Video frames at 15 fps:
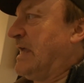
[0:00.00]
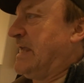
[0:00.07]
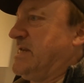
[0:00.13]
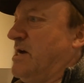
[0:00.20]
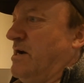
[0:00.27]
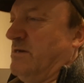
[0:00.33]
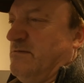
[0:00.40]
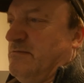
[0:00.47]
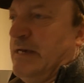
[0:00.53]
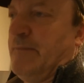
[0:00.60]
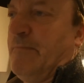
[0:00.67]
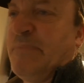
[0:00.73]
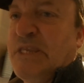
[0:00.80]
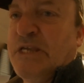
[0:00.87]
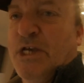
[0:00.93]
No.
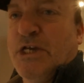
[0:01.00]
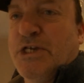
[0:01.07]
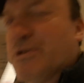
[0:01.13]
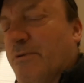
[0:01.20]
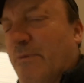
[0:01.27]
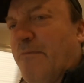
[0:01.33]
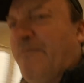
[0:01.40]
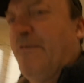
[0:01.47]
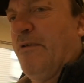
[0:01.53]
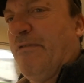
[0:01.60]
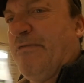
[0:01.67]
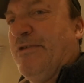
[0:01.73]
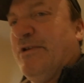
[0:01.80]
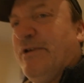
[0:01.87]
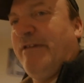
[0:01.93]
So, for a
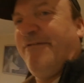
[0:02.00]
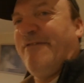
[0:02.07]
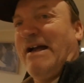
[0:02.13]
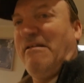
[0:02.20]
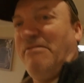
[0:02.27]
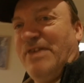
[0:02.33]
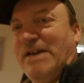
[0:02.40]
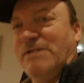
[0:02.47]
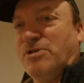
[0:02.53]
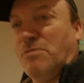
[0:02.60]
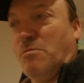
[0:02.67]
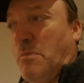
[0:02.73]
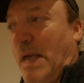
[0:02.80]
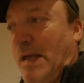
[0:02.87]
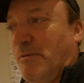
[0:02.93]

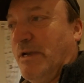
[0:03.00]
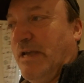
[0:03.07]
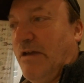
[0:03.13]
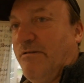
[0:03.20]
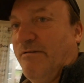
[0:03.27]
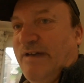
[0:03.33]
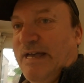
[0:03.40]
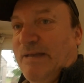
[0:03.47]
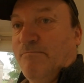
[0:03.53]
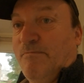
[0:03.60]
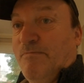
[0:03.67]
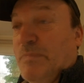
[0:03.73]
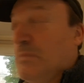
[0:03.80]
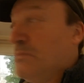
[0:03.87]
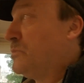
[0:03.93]
£35,000 Caravan,
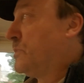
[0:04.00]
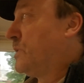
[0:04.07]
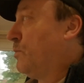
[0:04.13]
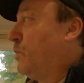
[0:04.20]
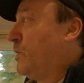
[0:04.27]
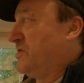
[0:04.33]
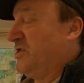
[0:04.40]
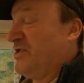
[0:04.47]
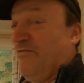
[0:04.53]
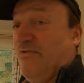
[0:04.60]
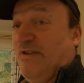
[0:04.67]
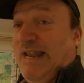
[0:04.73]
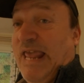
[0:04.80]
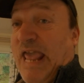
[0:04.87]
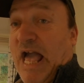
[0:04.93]
what does it
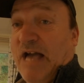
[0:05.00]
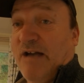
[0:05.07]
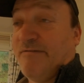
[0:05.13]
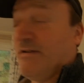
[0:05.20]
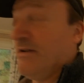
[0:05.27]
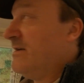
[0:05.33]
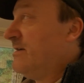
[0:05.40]
really have?